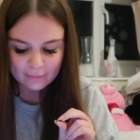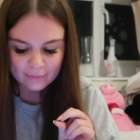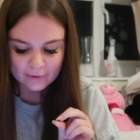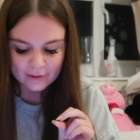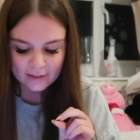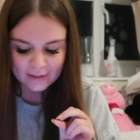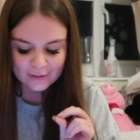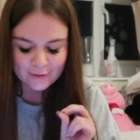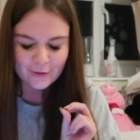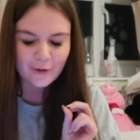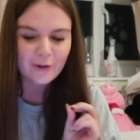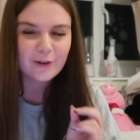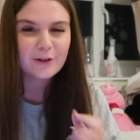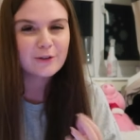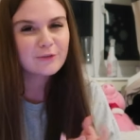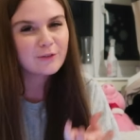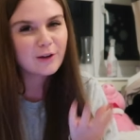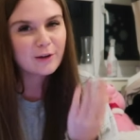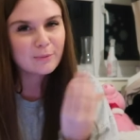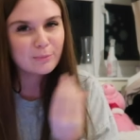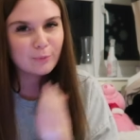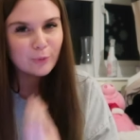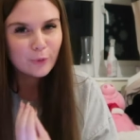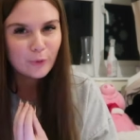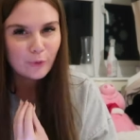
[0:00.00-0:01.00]
but that's kind of
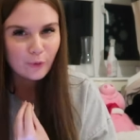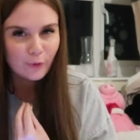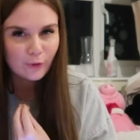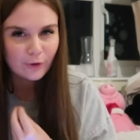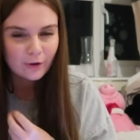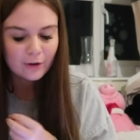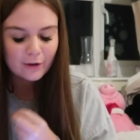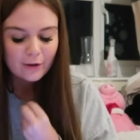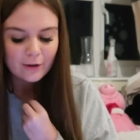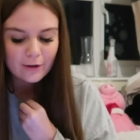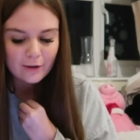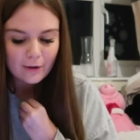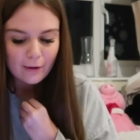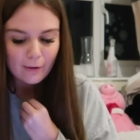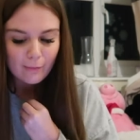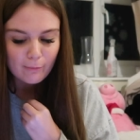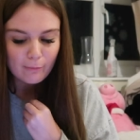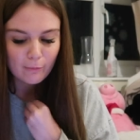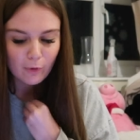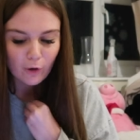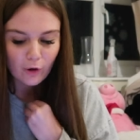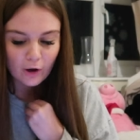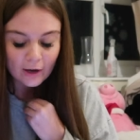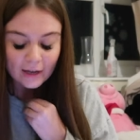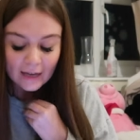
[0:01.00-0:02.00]
like more
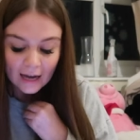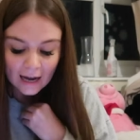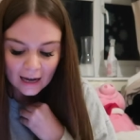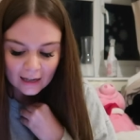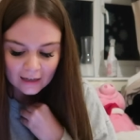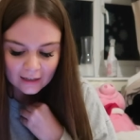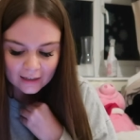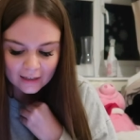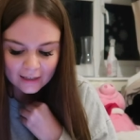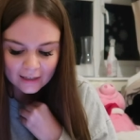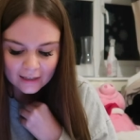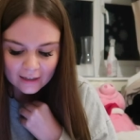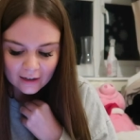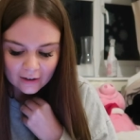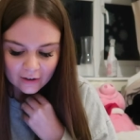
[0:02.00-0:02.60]
my alley.